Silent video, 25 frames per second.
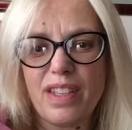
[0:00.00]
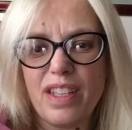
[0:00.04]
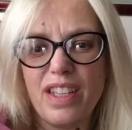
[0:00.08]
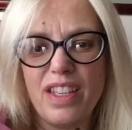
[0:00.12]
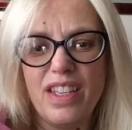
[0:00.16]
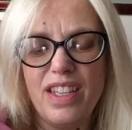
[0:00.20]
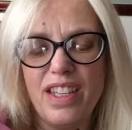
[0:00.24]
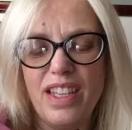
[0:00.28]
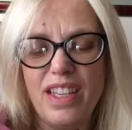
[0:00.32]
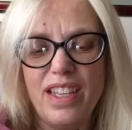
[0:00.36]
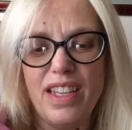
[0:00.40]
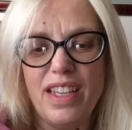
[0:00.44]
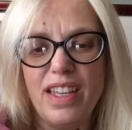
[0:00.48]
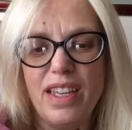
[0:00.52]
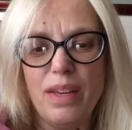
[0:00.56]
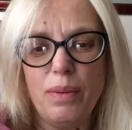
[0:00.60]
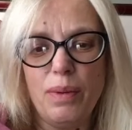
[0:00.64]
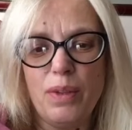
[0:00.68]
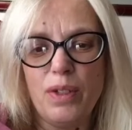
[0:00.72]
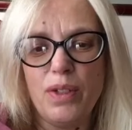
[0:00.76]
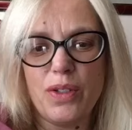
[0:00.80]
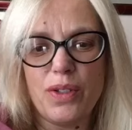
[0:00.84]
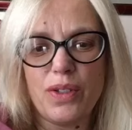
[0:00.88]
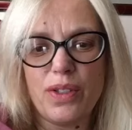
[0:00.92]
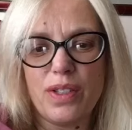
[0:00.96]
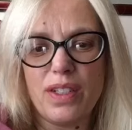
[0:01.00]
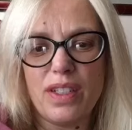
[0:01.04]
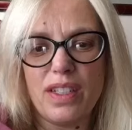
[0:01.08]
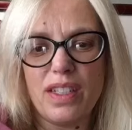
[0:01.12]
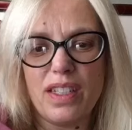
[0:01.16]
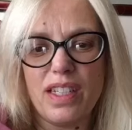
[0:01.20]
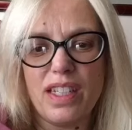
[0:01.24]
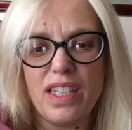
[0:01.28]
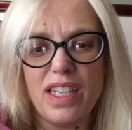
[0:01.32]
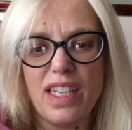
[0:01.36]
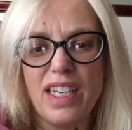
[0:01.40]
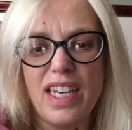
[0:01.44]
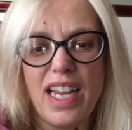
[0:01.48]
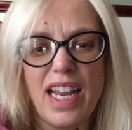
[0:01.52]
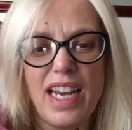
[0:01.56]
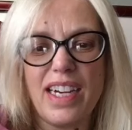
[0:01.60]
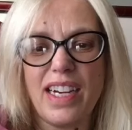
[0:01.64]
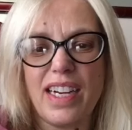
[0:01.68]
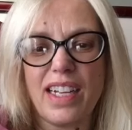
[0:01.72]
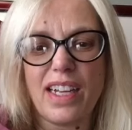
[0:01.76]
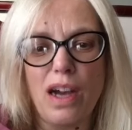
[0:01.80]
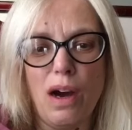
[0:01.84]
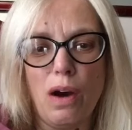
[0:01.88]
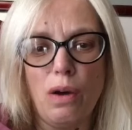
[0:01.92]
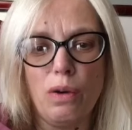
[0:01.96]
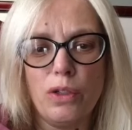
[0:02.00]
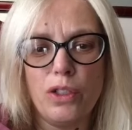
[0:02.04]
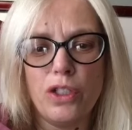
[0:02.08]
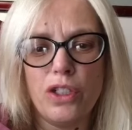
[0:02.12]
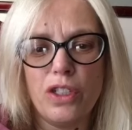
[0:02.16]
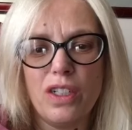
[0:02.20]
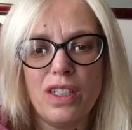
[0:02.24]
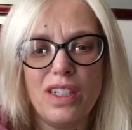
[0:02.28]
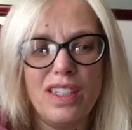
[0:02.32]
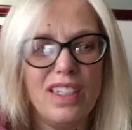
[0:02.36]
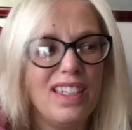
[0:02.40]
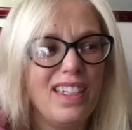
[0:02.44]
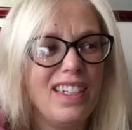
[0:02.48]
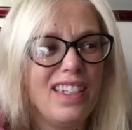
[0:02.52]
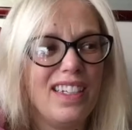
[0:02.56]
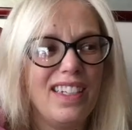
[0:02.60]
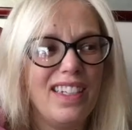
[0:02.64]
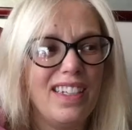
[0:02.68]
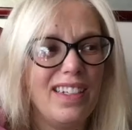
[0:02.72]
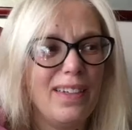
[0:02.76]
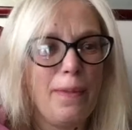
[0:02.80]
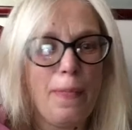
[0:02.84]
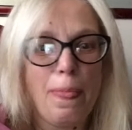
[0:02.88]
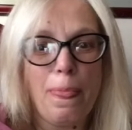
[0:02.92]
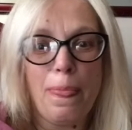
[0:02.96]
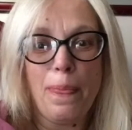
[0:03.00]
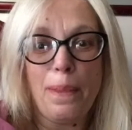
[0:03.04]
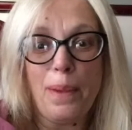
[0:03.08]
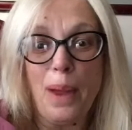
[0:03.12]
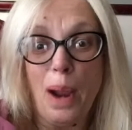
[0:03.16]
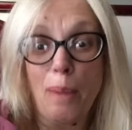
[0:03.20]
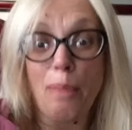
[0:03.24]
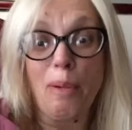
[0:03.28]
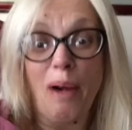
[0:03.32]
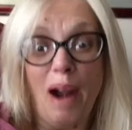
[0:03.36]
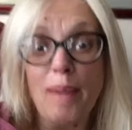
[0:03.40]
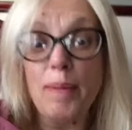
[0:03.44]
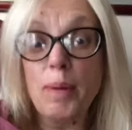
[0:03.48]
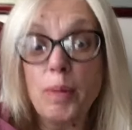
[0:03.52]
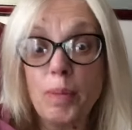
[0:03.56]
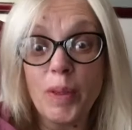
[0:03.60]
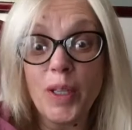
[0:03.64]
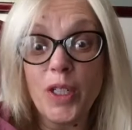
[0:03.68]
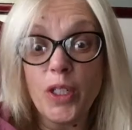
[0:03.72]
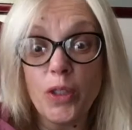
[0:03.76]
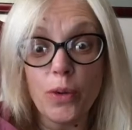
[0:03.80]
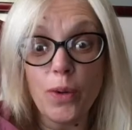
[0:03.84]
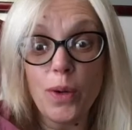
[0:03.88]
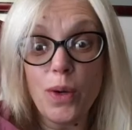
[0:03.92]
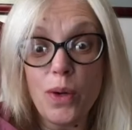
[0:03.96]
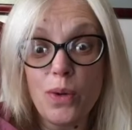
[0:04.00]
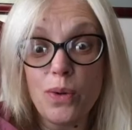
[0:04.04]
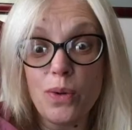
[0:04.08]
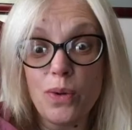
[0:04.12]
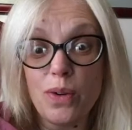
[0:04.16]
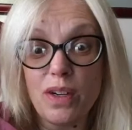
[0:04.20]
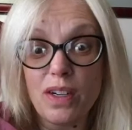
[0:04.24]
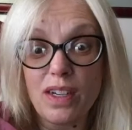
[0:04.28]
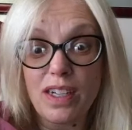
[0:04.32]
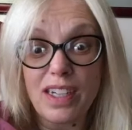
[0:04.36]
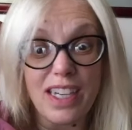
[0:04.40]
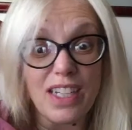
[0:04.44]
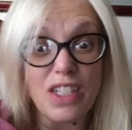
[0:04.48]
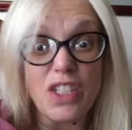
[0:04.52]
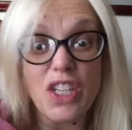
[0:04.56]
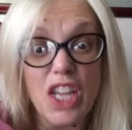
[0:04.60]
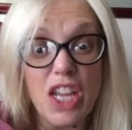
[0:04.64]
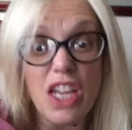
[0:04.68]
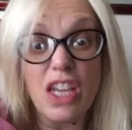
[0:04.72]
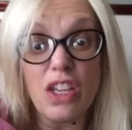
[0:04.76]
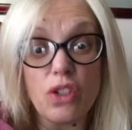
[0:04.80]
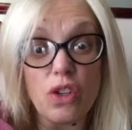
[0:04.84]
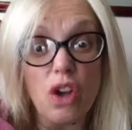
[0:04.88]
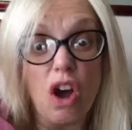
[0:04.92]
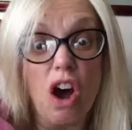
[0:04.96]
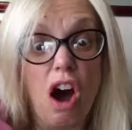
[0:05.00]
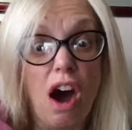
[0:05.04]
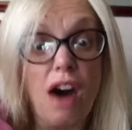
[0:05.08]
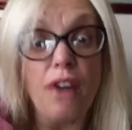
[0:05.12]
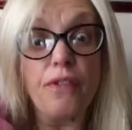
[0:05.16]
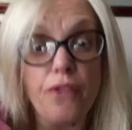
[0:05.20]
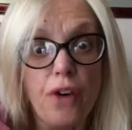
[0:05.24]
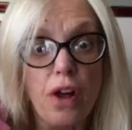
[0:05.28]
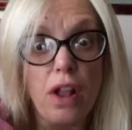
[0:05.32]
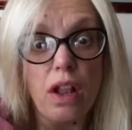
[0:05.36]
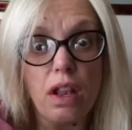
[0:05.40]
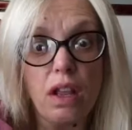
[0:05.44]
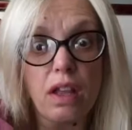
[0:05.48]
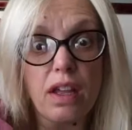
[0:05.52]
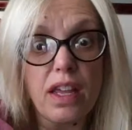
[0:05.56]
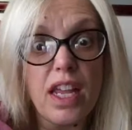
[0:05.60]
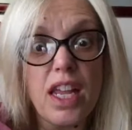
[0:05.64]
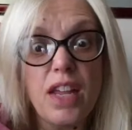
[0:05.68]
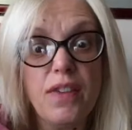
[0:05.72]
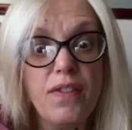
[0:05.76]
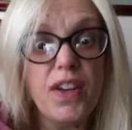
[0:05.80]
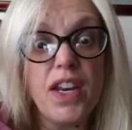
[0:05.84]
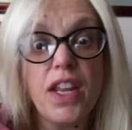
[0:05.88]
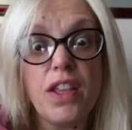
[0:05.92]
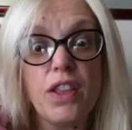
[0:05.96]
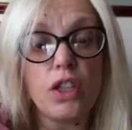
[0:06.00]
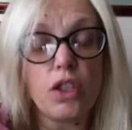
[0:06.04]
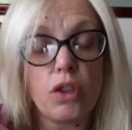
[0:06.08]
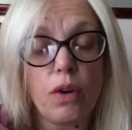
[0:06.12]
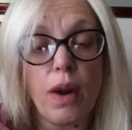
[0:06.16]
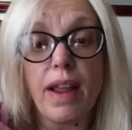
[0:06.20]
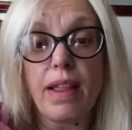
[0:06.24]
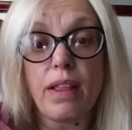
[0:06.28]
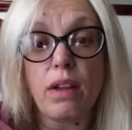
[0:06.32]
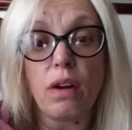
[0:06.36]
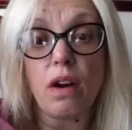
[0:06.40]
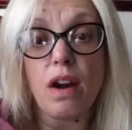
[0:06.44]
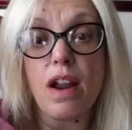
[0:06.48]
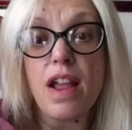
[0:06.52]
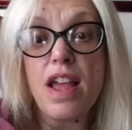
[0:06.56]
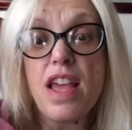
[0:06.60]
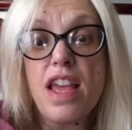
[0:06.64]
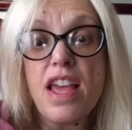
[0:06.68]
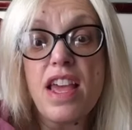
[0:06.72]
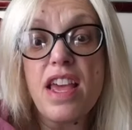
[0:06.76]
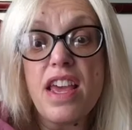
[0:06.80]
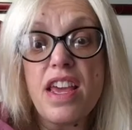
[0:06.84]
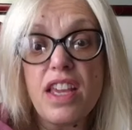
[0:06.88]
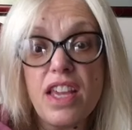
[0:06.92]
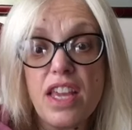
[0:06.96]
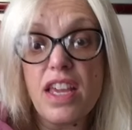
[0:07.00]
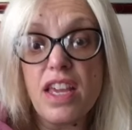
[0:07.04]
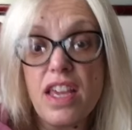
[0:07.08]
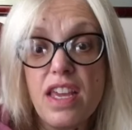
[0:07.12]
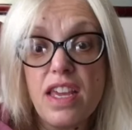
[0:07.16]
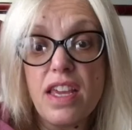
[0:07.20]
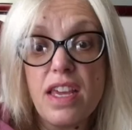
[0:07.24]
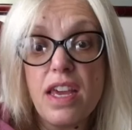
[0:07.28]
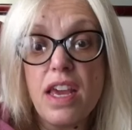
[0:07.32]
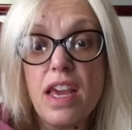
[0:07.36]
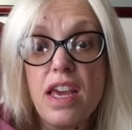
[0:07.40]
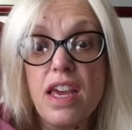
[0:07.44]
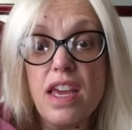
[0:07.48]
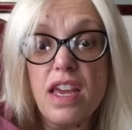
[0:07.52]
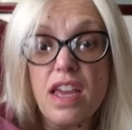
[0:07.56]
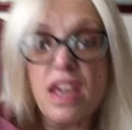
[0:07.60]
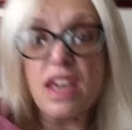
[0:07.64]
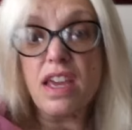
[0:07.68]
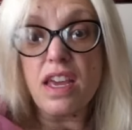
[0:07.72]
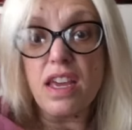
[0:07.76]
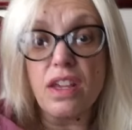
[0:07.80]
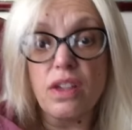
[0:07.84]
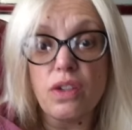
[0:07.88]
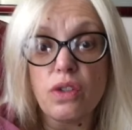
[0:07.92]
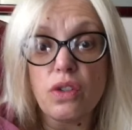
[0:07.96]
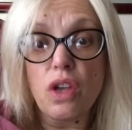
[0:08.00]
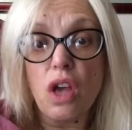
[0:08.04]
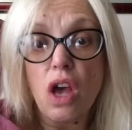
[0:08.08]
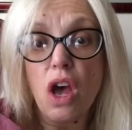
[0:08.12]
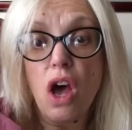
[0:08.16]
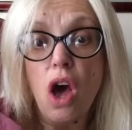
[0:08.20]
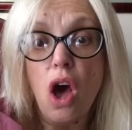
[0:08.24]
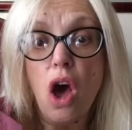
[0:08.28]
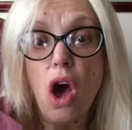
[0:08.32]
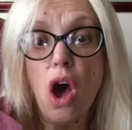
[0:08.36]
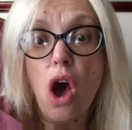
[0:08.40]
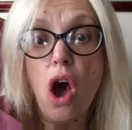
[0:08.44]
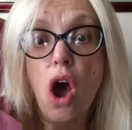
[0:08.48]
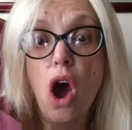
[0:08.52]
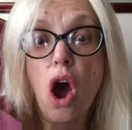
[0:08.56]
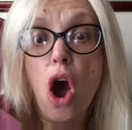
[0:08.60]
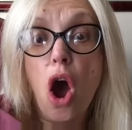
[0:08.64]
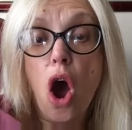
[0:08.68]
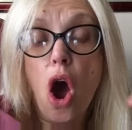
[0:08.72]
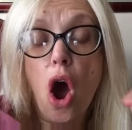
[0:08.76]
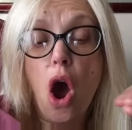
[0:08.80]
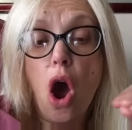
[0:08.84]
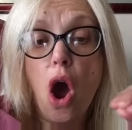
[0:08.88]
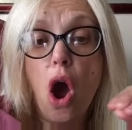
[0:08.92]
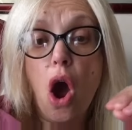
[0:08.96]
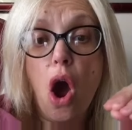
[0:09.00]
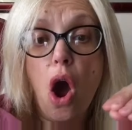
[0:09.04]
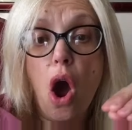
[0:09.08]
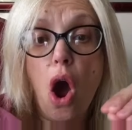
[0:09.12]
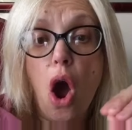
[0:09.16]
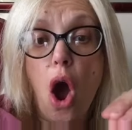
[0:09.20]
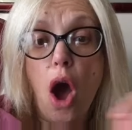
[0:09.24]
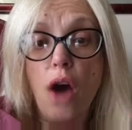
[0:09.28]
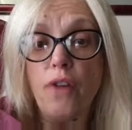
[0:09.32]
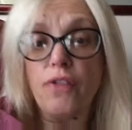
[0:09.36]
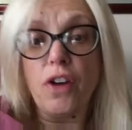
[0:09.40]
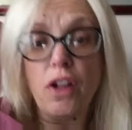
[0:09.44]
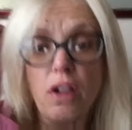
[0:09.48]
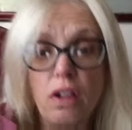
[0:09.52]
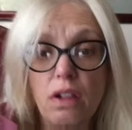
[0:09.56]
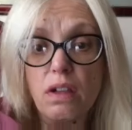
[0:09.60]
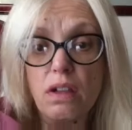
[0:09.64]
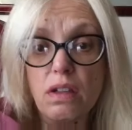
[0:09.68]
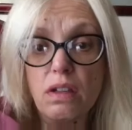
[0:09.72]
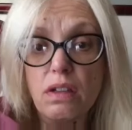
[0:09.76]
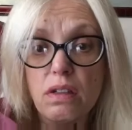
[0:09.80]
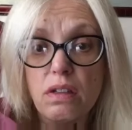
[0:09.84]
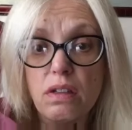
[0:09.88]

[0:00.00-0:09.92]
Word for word: he, he was, he needed a coach are probably true because he is awful. Even in the trailer, he is awful.